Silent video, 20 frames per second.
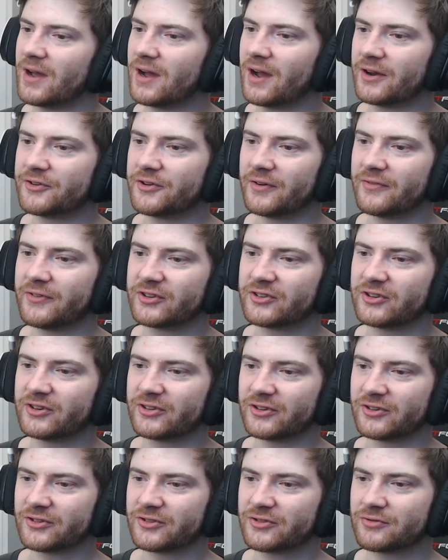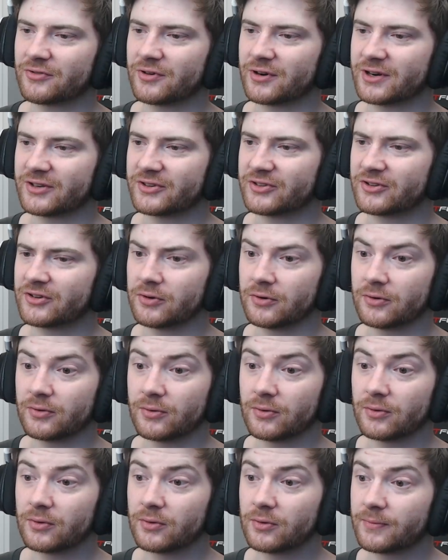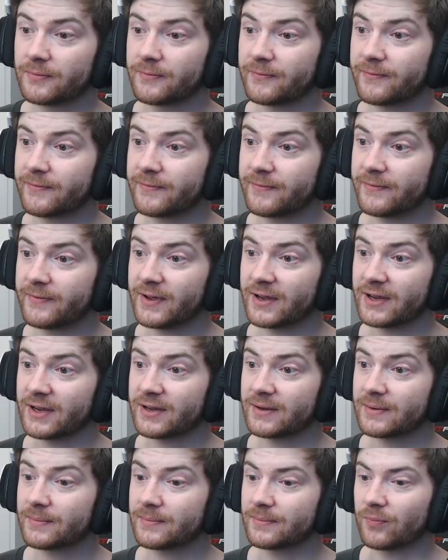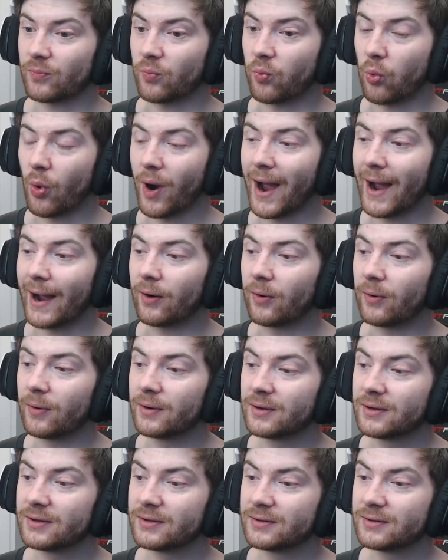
I don't think she's as strong as you think. Wow.